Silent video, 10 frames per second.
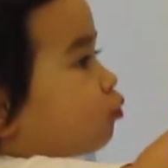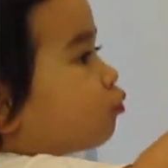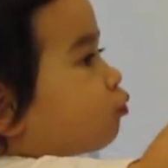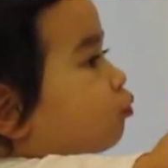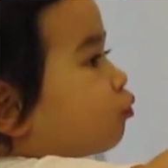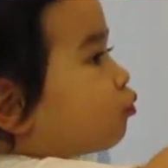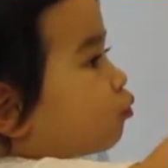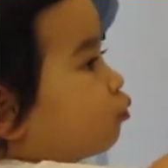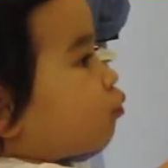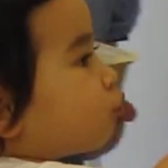are you
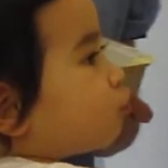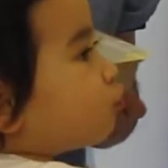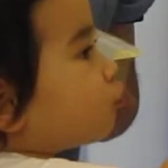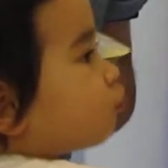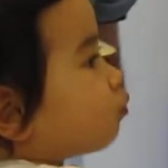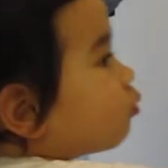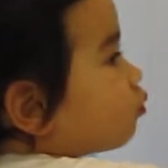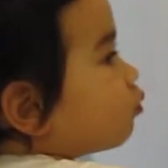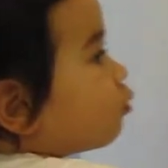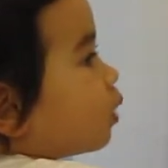painting the walls?
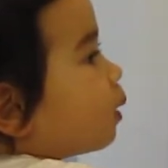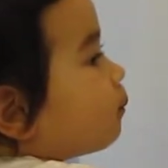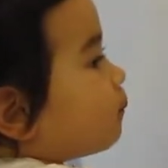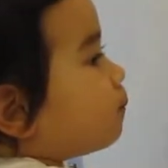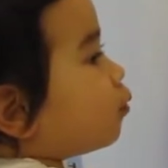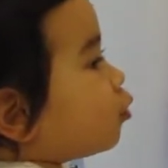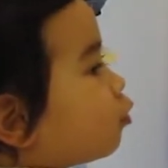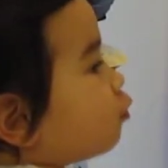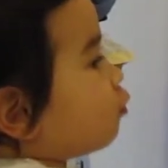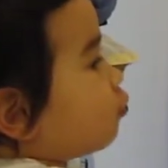
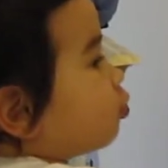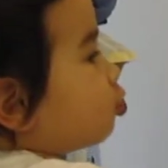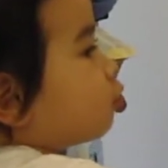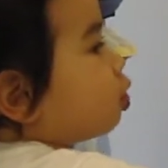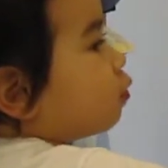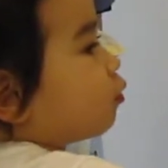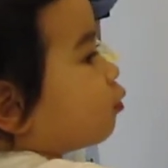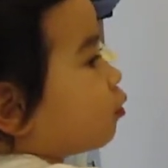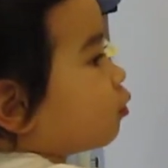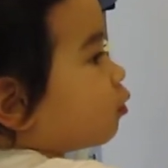Blue.
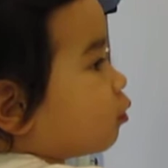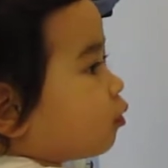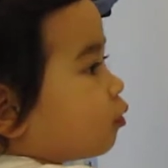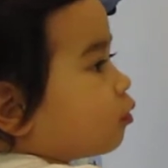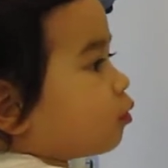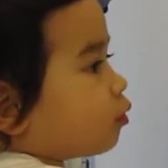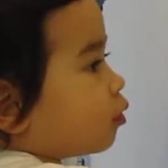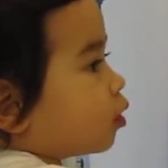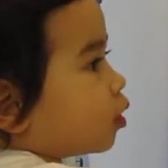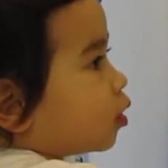Blue. Do you like it?
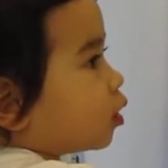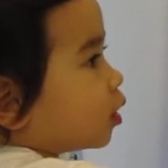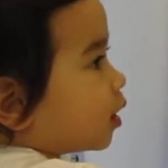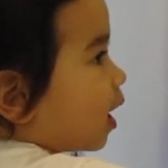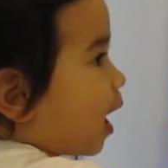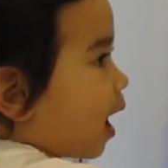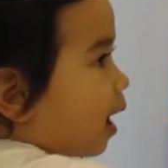Yeah.